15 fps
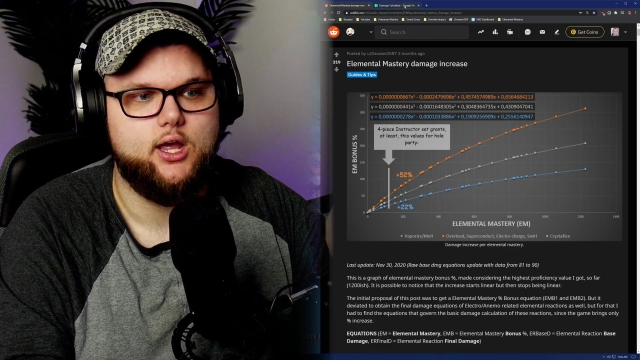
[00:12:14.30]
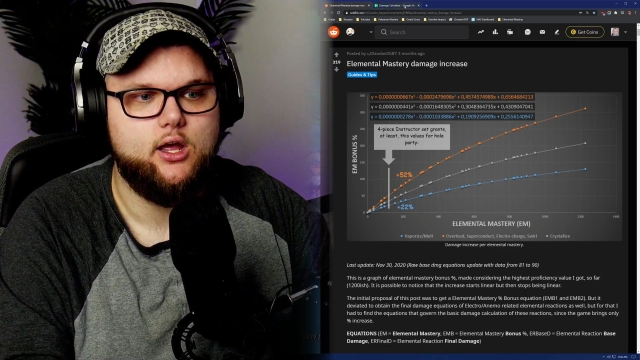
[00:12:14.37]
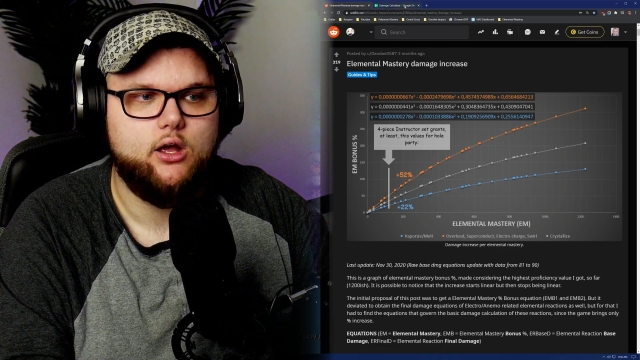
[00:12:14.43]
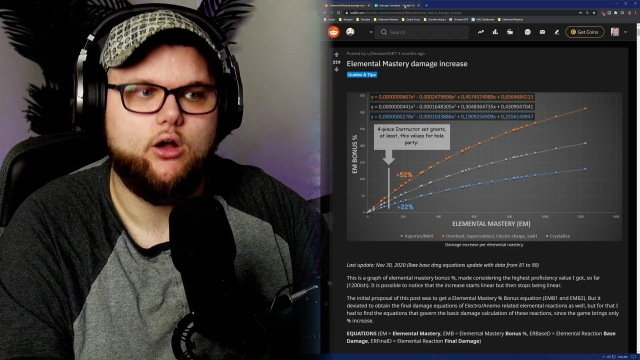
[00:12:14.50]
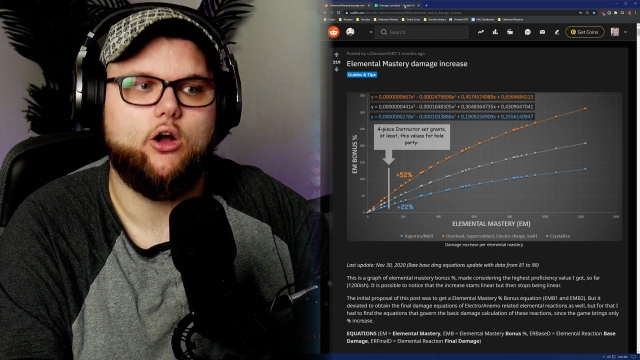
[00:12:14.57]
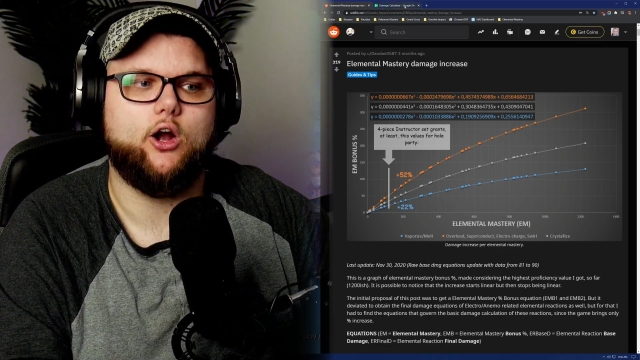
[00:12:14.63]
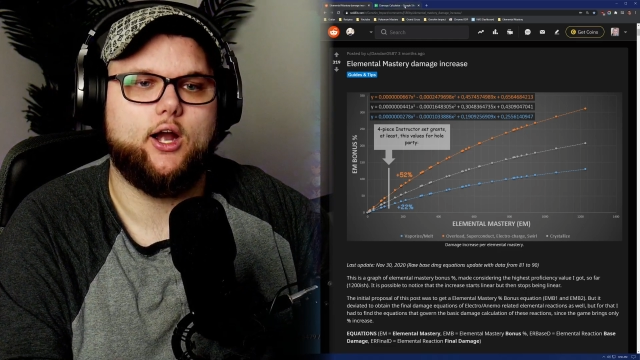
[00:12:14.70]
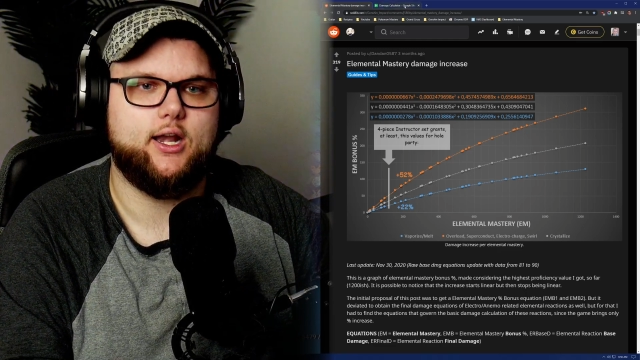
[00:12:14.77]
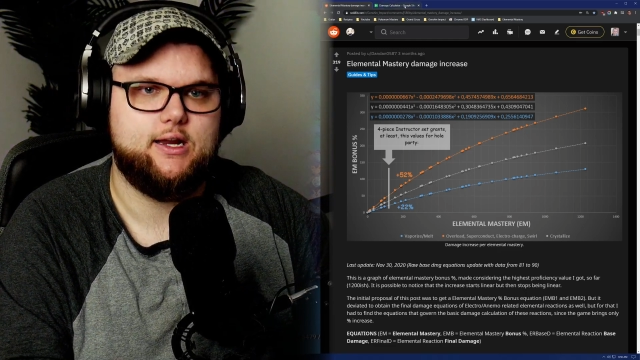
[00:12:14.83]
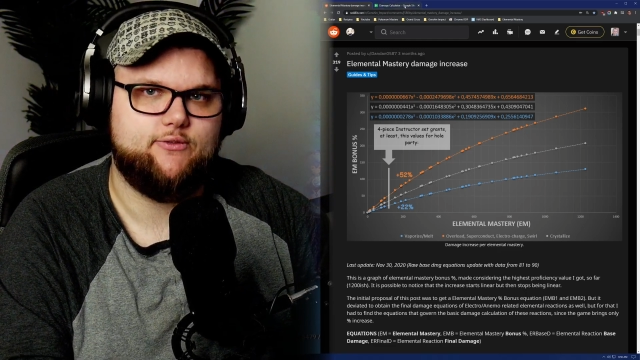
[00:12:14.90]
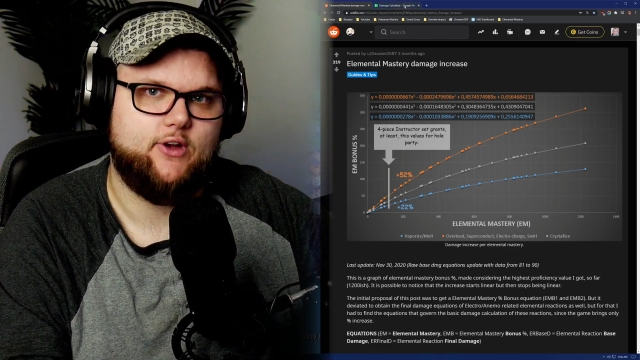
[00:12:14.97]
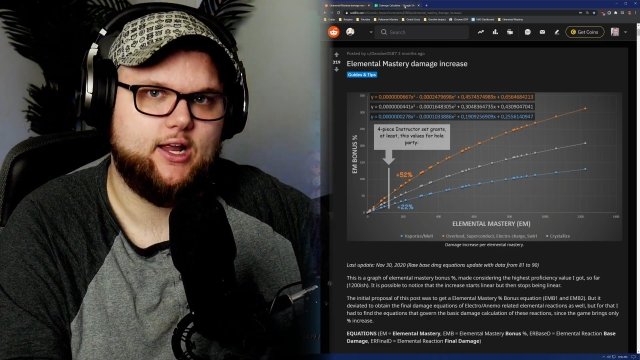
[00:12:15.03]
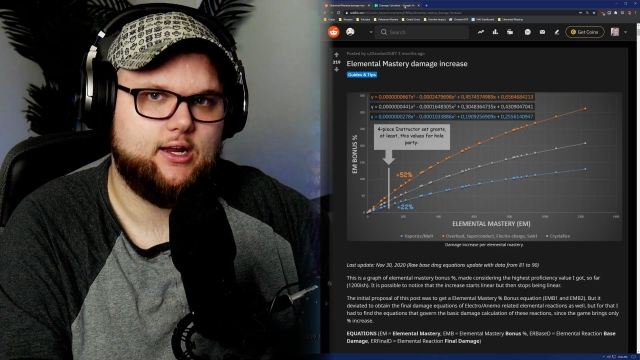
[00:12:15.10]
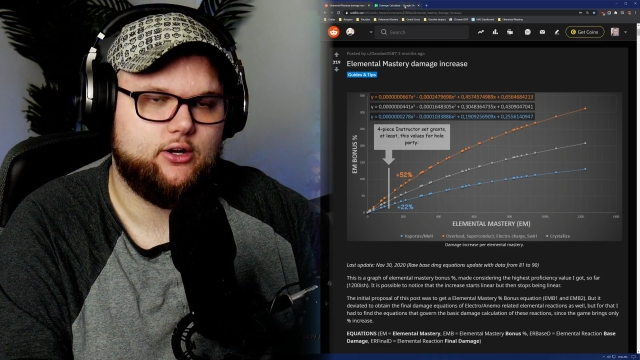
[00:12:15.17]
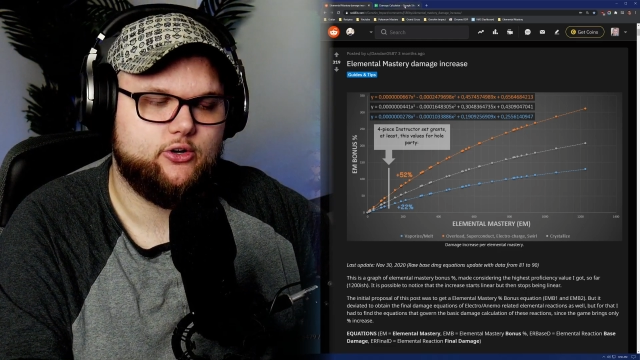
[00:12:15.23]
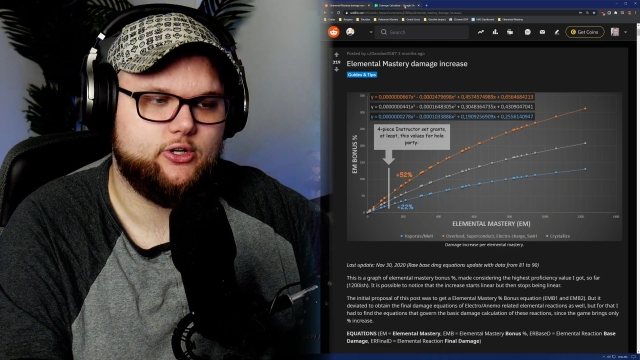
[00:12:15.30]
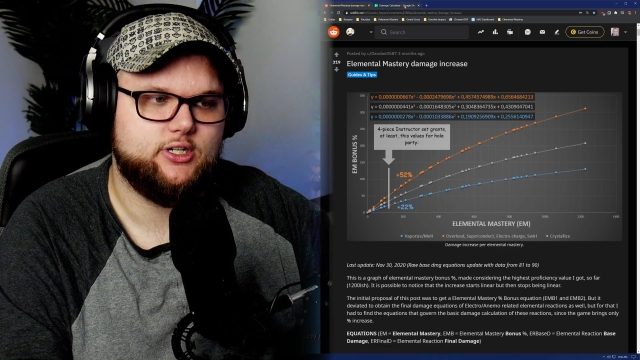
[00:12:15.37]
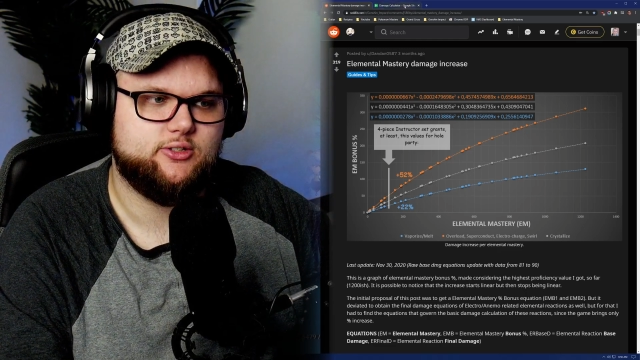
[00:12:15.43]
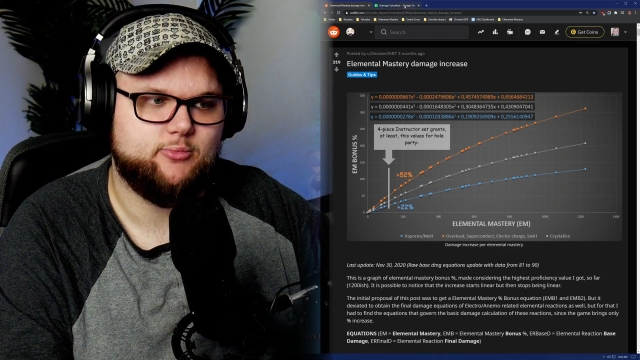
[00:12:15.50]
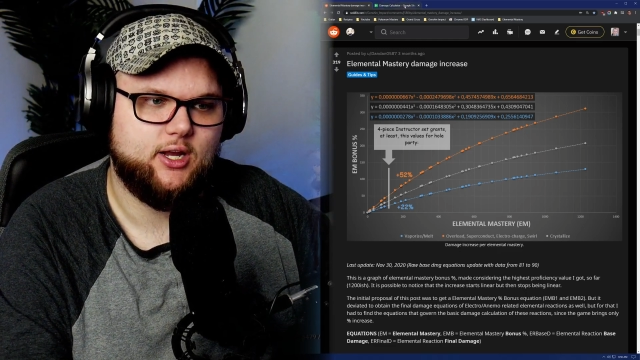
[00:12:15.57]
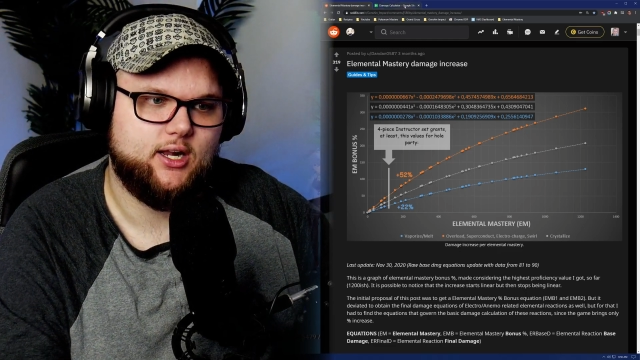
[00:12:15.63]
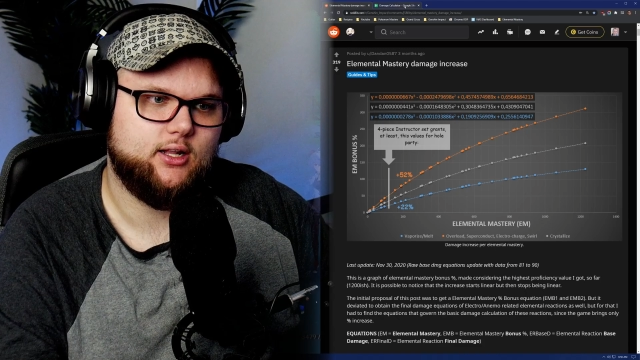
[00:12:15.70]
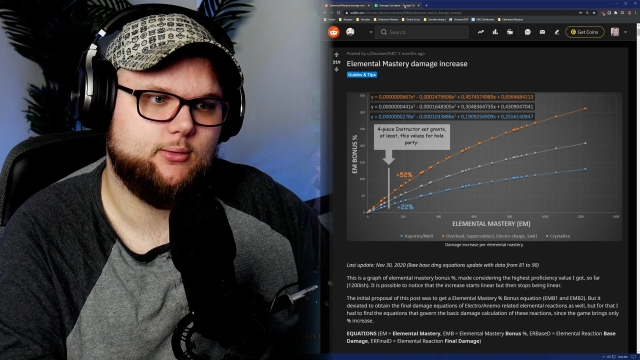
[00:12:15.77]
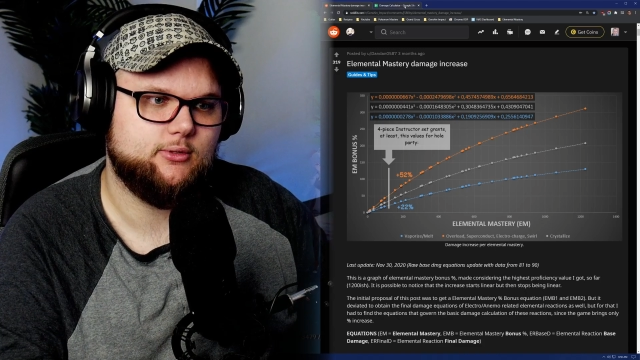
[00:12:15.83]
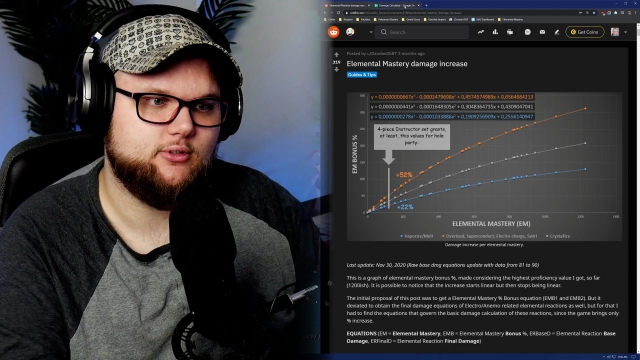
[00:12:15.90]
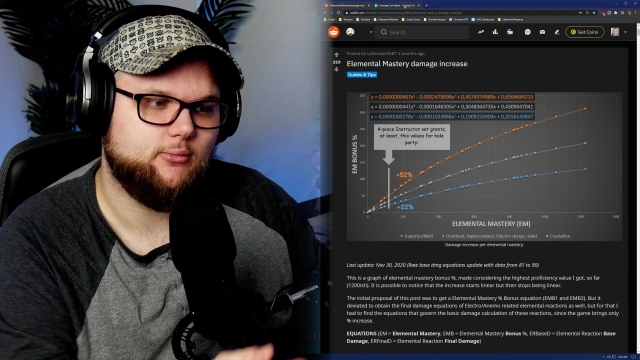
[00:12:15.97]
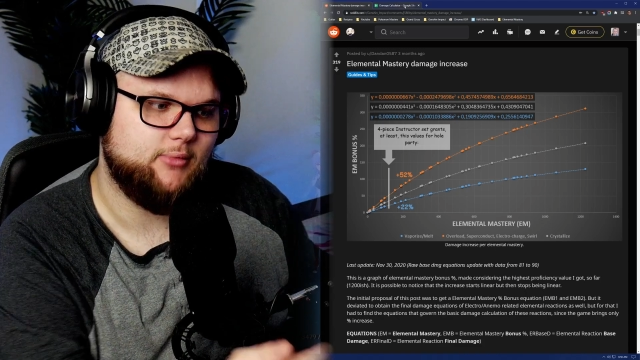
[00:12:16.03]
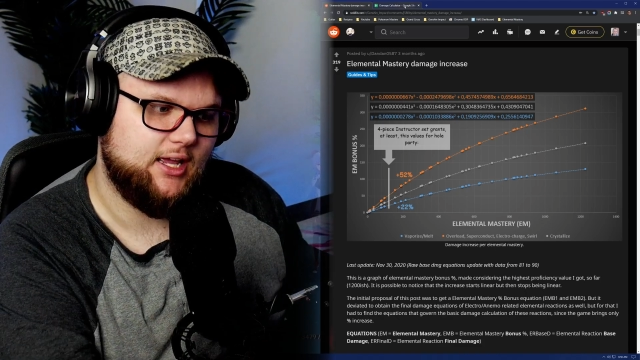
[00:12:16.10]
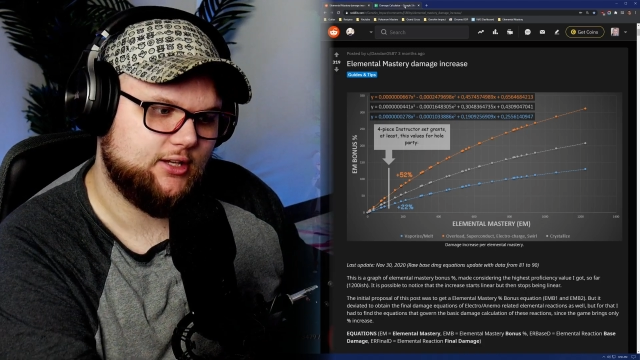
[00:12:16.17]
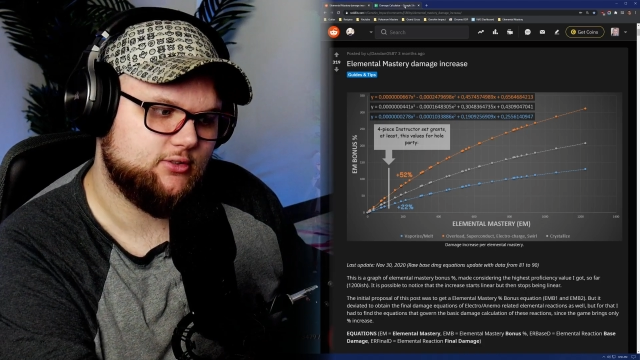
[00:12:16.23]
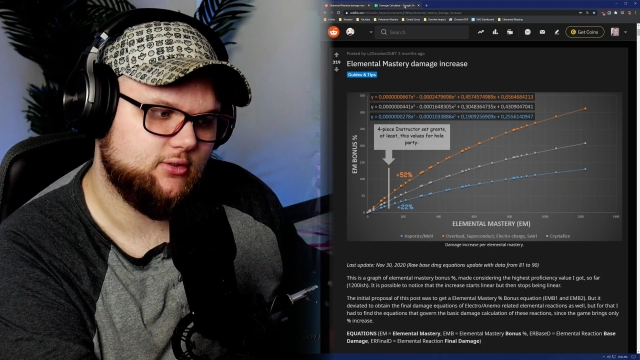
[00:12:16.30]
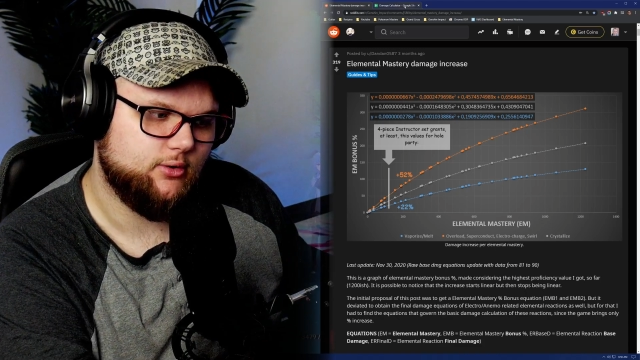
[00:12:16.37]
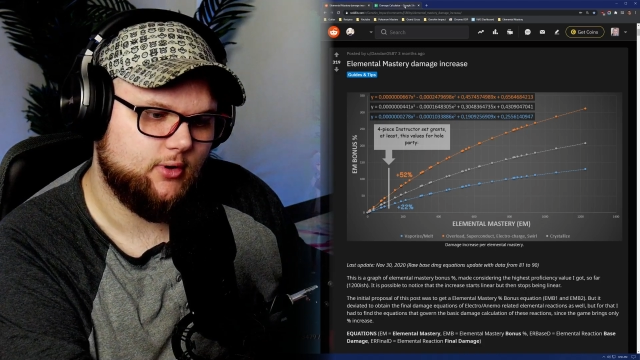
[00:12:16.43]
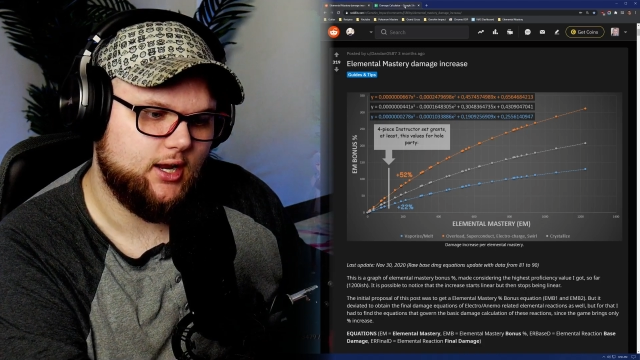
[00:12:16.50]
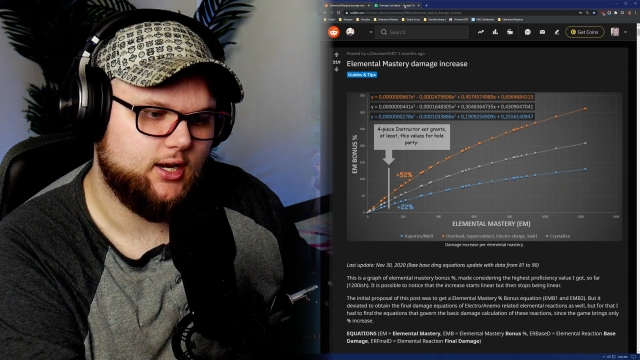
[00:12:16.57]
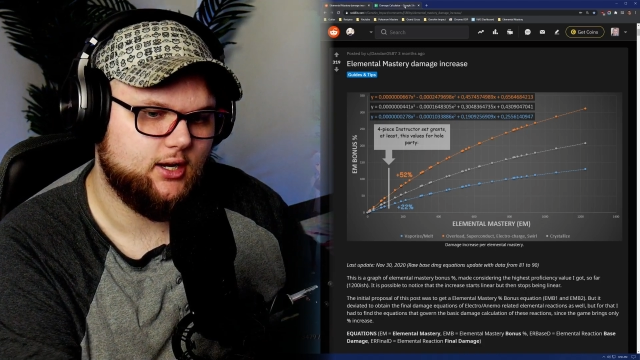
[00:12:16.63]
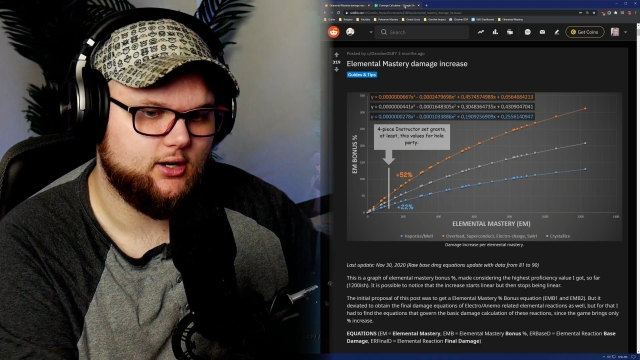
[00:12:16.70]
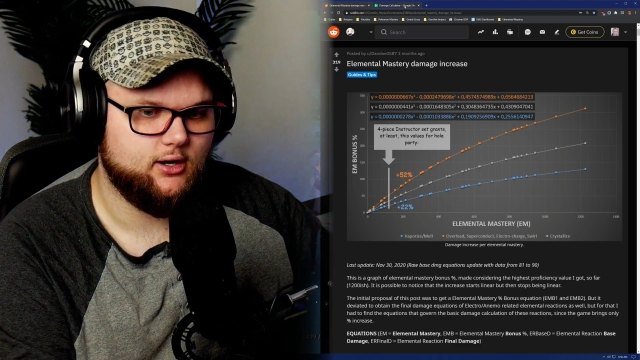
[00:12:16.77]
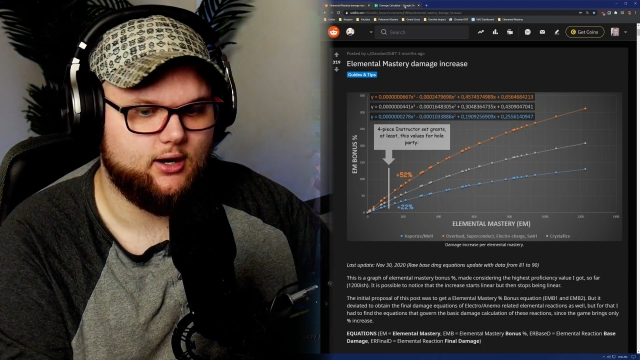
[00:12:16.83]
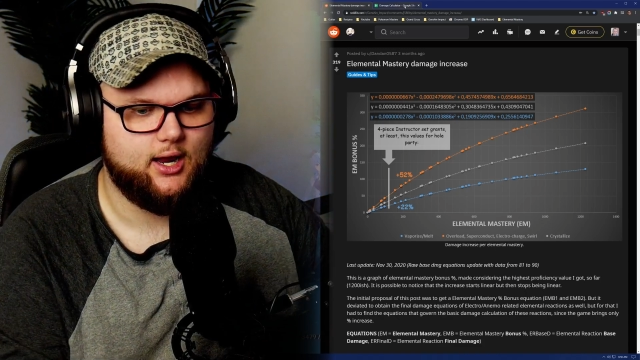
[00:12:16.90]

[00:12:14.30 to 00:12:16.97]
all right, if I increase my elemental mastery right here,